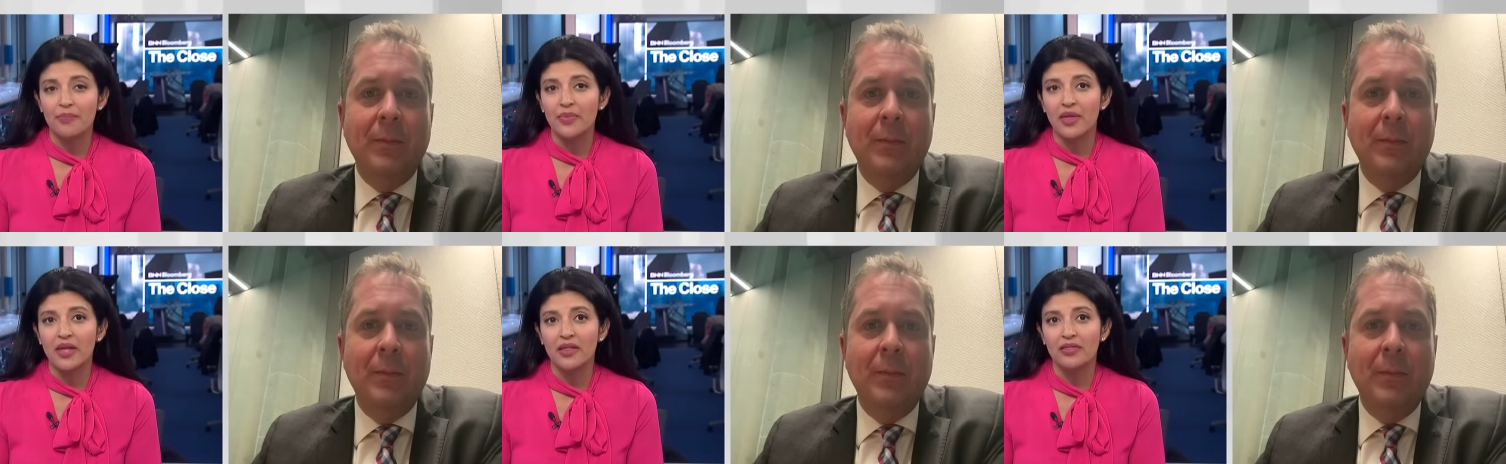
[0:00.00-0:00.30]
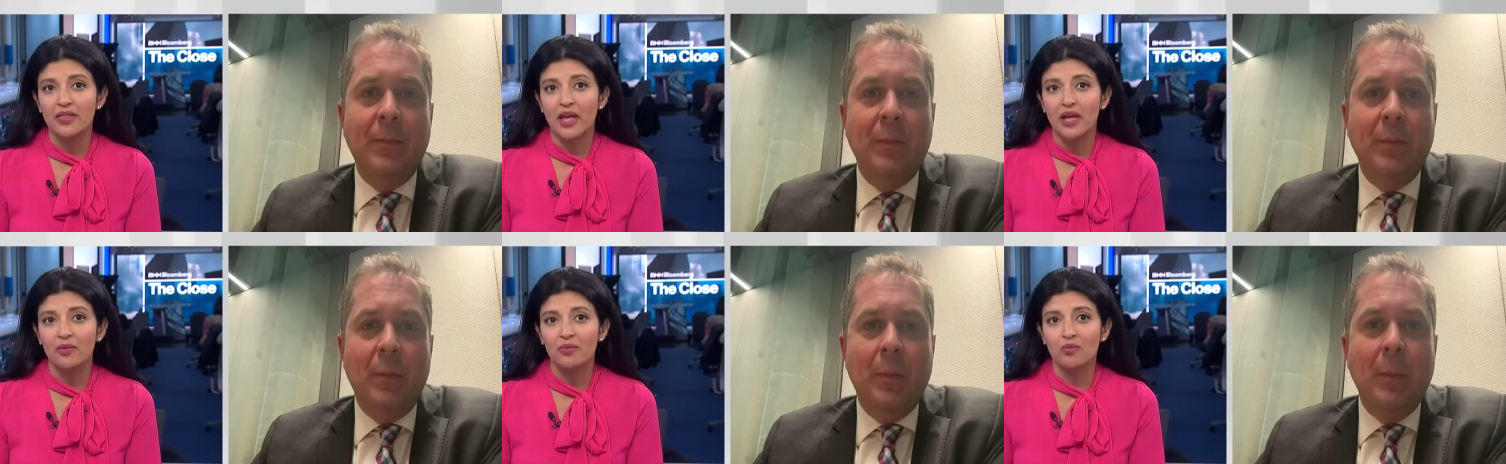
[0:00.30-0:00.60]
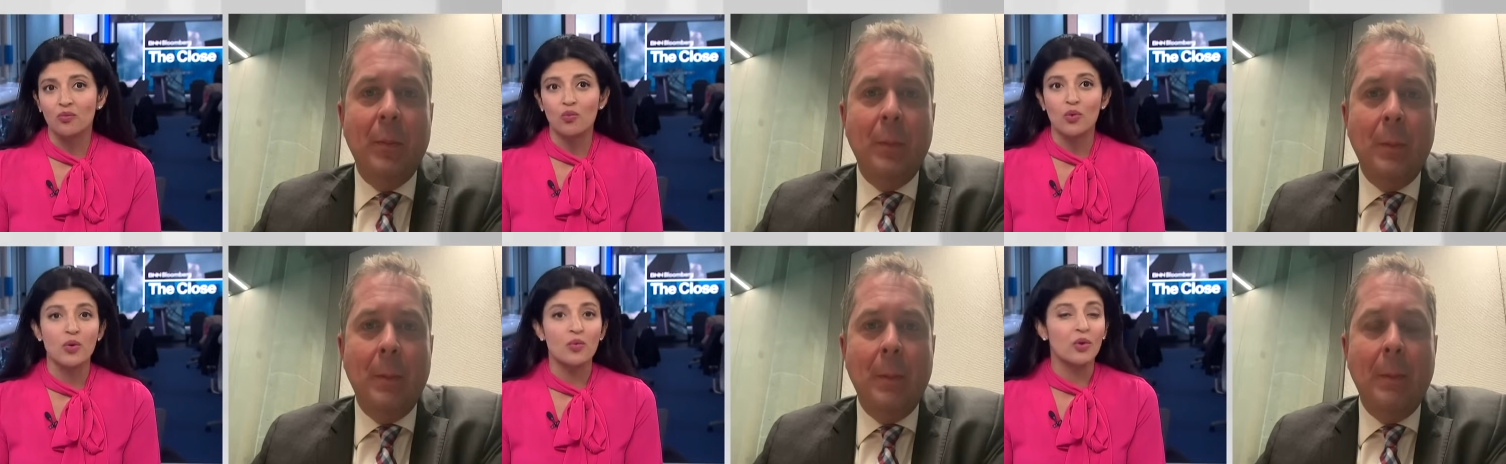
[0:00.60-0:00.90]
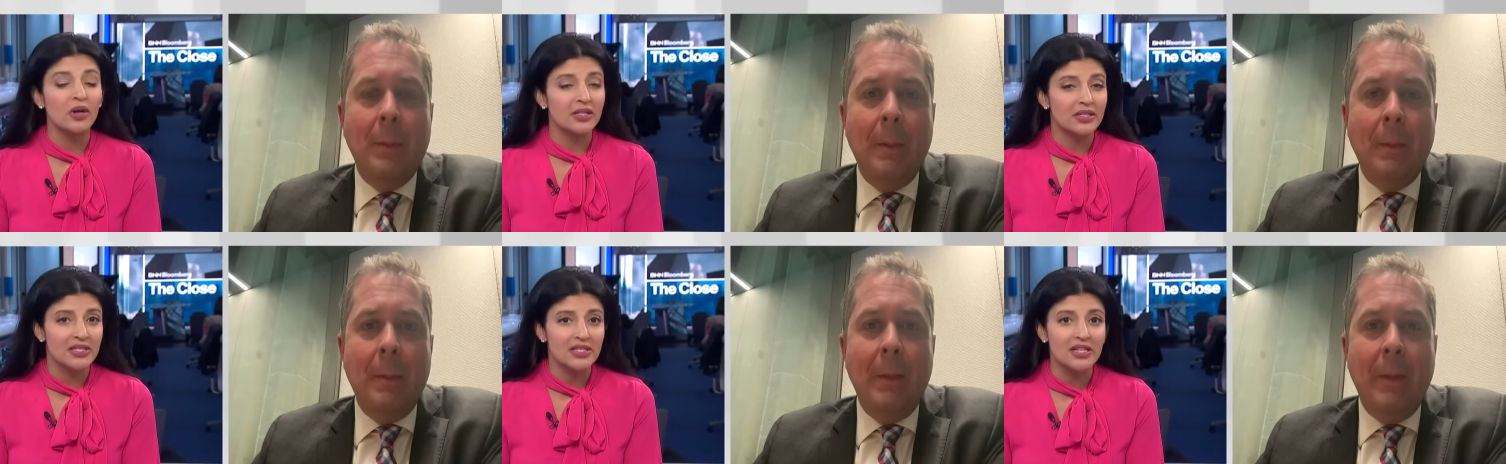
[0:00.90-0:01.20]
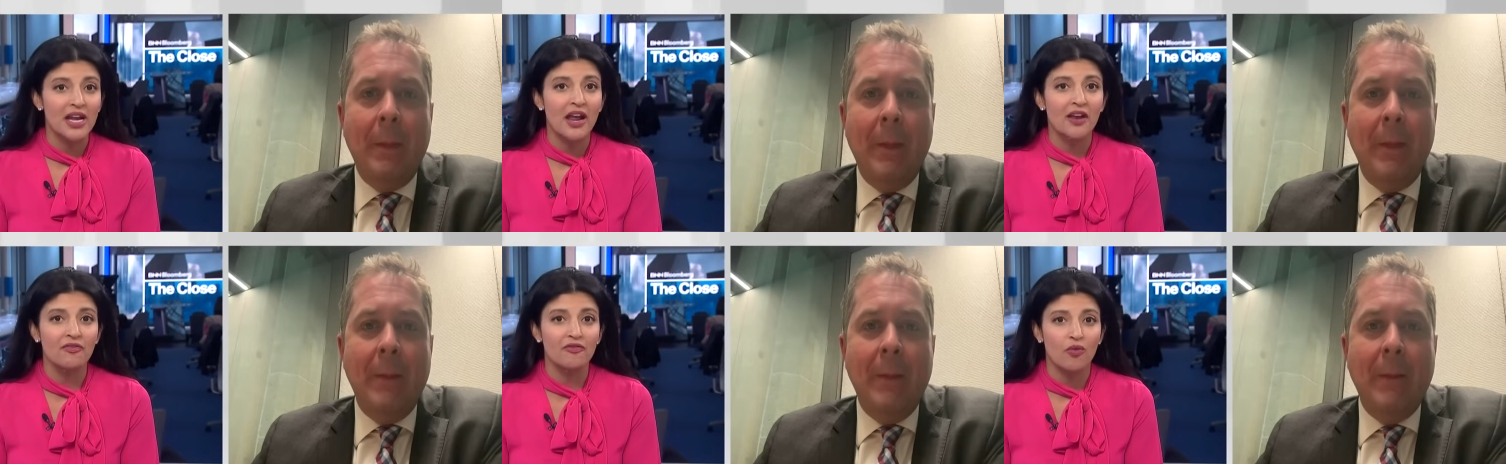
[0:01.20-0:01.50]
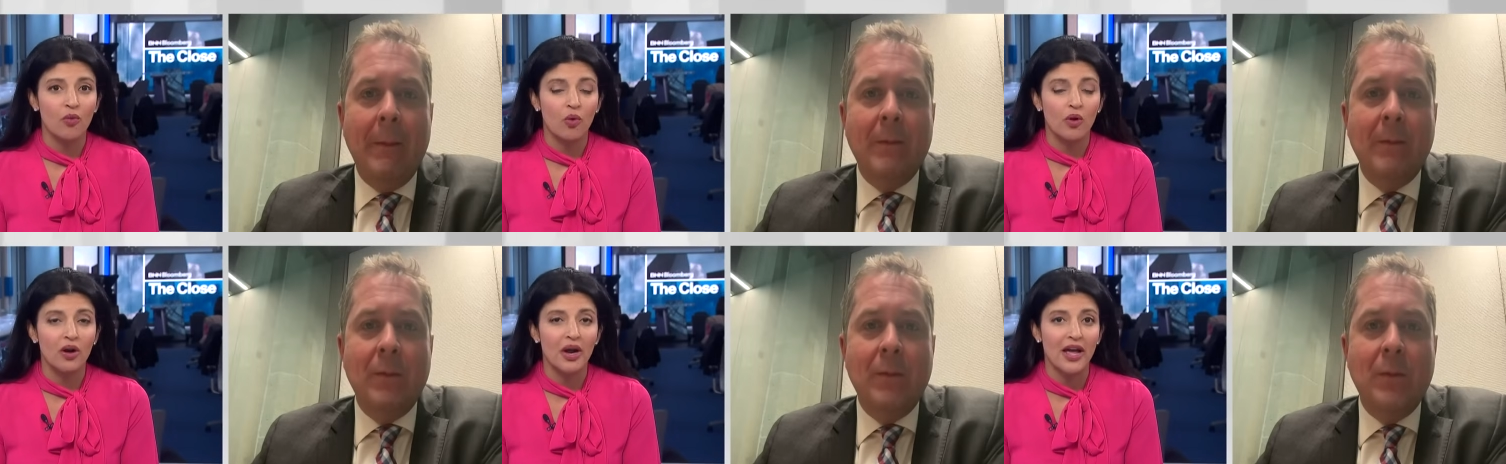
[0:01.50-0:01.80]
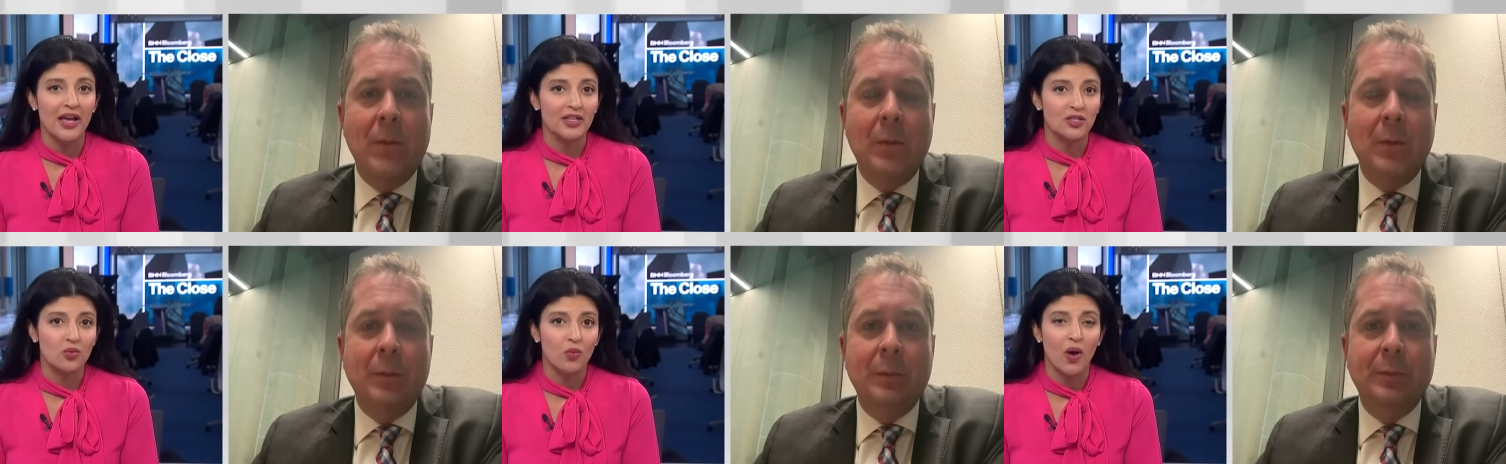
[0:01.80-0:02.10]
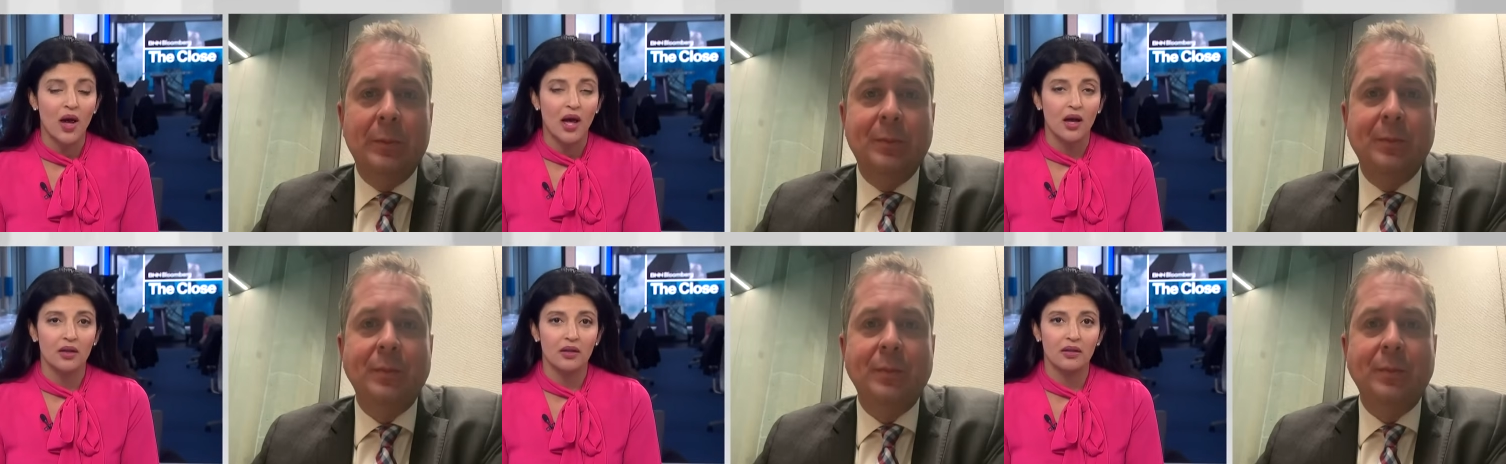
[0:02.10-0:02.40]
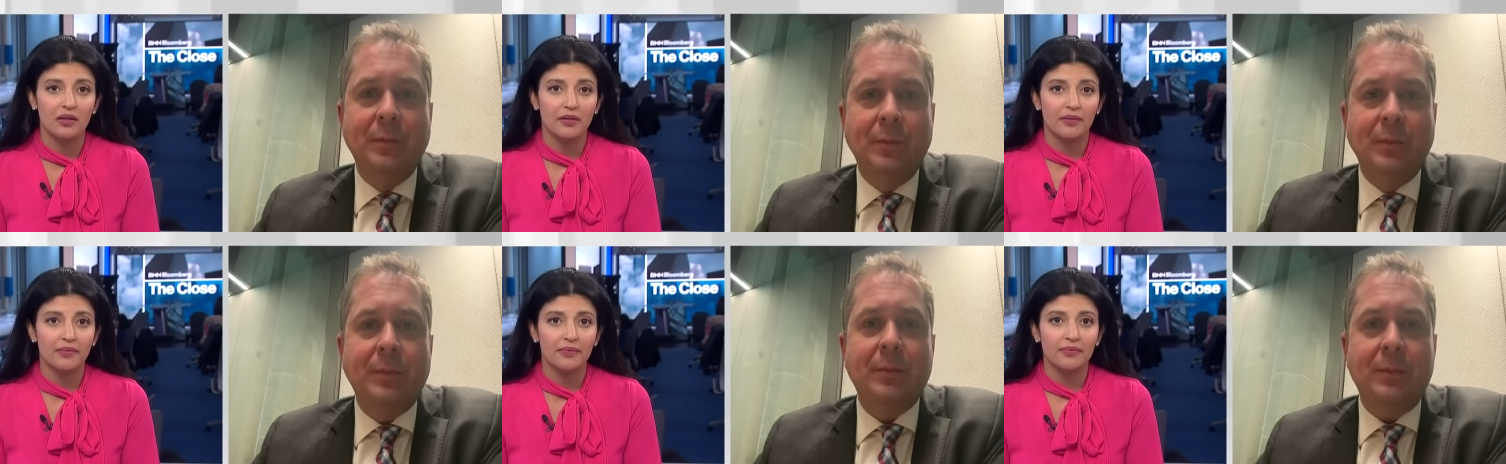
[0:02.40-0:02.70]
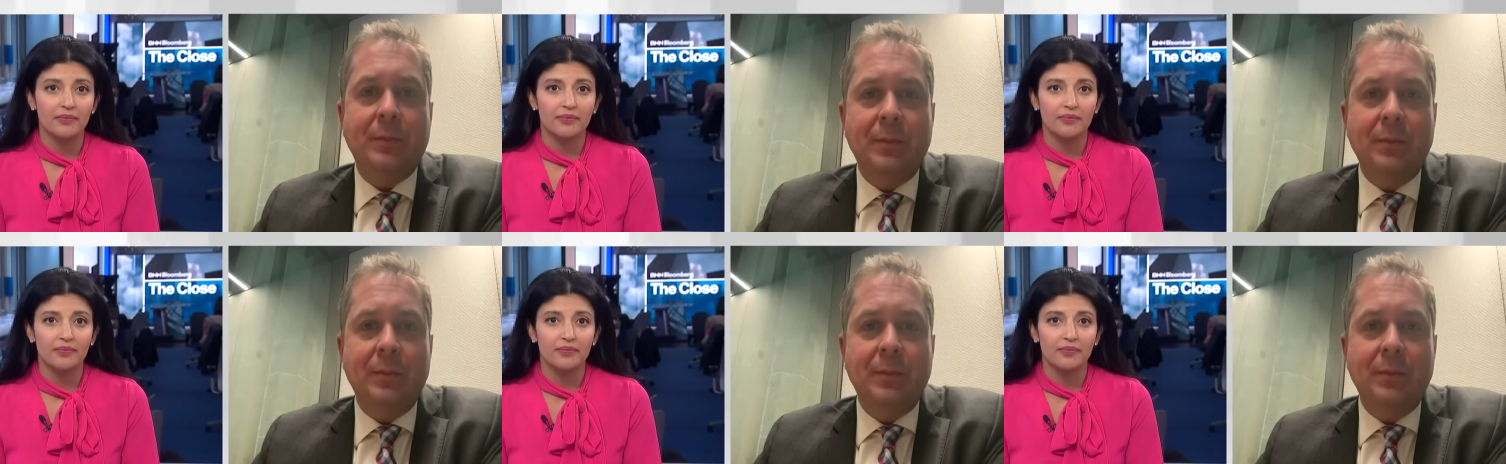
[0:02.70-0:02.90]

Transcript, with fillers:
Speaker 1: is something that we wouldn't stand for as well?